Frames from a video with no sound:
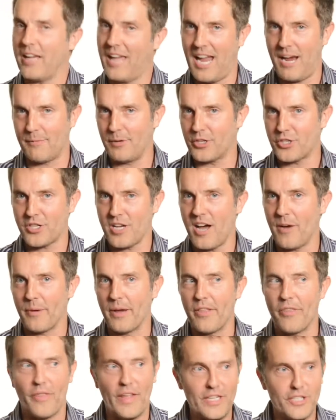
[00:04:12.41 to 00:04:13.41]
camera it's shot
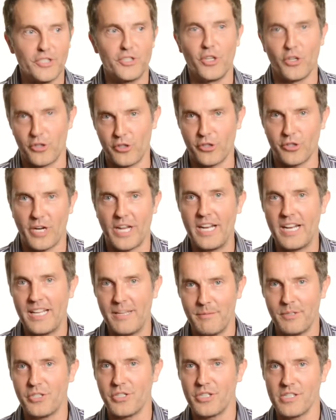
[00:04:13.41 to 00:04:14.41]
with. They just know they're great
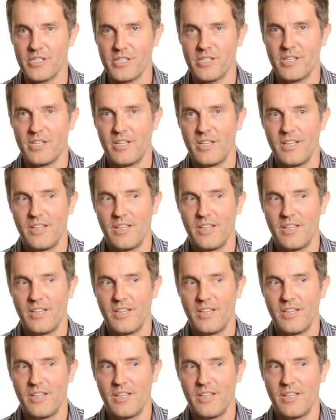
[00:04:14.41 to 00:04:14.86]
images.